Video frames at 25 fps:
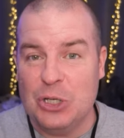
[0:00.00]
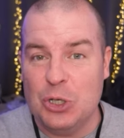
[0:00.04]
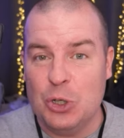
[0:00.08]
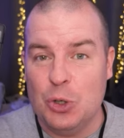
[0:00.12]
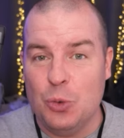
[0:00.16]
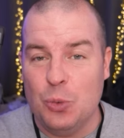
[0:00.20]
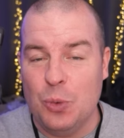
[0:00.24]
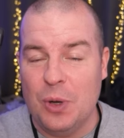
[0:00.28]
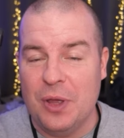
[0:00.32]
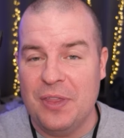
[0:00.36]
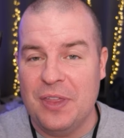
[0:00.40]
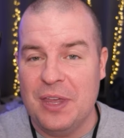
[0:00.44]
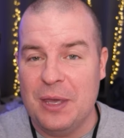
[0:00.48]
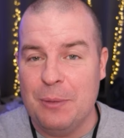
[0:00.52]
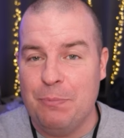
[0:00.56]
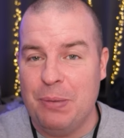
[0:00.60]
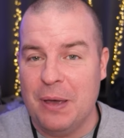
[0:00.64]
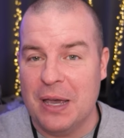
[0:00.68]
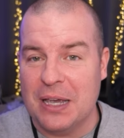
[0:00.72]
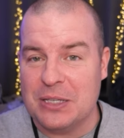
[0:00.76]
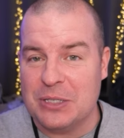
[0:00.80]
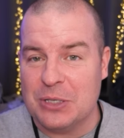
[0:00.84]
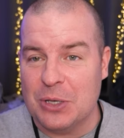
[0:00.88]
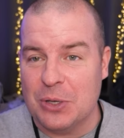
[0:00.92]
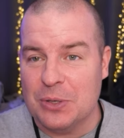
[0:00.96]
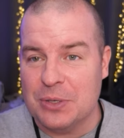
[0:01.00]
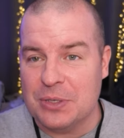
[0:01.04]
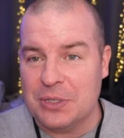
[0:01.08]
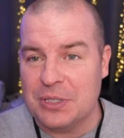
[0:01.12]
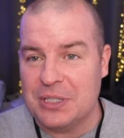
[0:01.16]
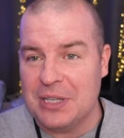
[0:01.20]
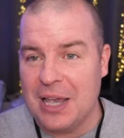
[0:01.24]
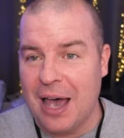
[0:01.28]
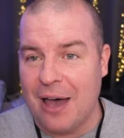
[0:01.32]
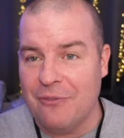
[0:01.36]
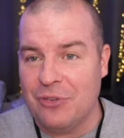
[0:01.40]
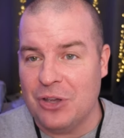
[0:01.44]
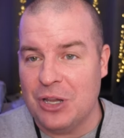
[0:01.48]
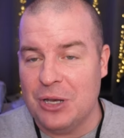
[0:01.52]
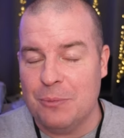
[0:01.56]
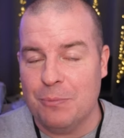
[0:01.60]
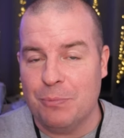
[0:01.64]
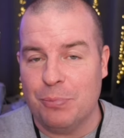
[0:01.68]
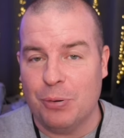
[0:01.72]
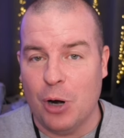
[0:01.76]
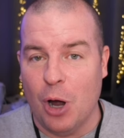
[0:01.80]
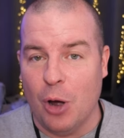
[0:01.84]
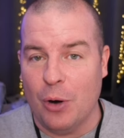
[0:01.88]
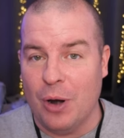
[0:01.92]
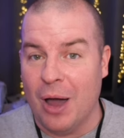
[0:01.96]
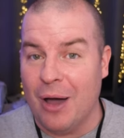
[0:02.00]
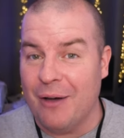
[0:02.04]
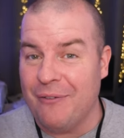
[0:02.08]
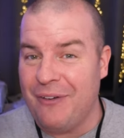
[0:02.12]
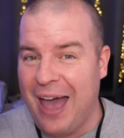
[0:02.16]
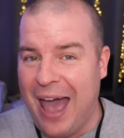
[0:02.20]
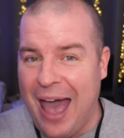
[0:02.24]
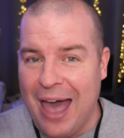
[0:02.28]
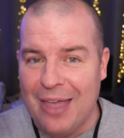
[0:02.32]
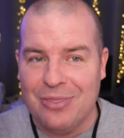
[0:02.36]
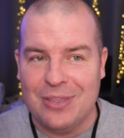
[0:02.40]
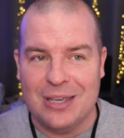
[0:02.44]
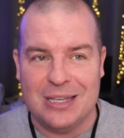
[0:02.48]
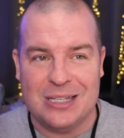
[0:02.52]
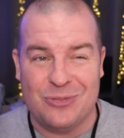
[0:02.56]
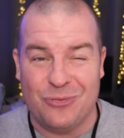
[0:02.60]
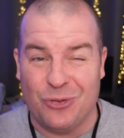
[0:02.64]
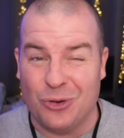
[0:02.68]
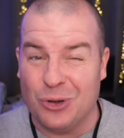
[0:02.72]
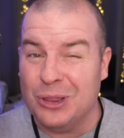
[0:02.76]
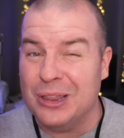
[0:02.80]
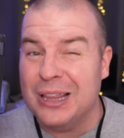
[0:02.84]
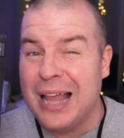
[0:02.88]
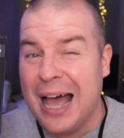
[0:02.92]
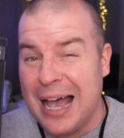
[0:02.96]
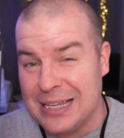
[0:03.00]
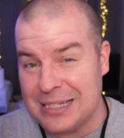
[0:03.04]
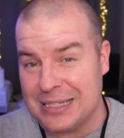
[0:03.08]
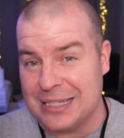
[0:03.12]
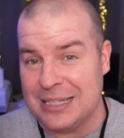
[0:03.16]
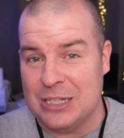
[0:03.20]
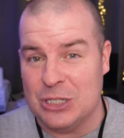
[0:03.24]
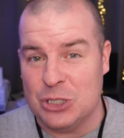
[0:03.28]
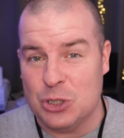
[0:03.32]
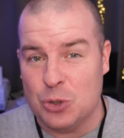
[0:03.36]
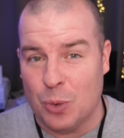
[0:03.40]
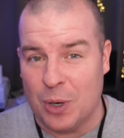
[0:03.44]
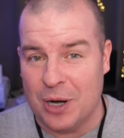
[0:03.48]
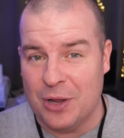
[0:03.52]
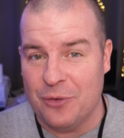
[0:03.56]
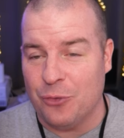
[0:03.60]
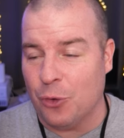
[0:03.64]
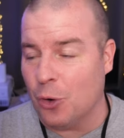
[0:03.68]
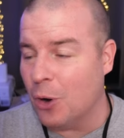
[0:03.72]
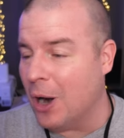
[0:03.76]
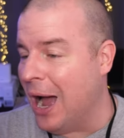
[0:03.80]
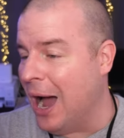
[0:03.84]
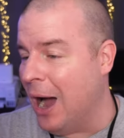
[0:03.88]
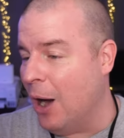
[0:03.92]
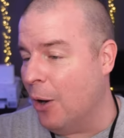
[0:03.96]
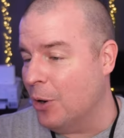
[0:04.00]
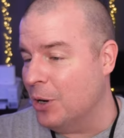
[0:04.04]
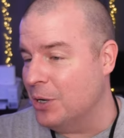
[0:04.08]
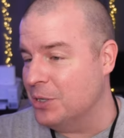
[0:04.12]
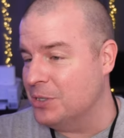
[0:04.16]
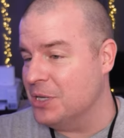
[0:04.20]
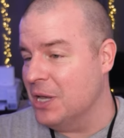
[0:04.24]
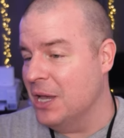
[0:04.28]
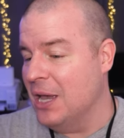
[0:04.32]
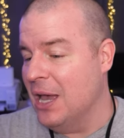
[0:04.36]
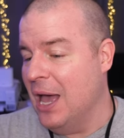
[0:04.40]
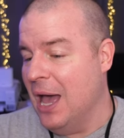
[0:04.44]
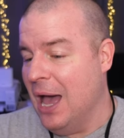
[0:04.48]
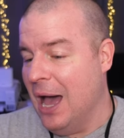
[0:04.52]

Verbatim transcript: do with the Pixel 7 Pro. Now, I've had this for less than 24 hours.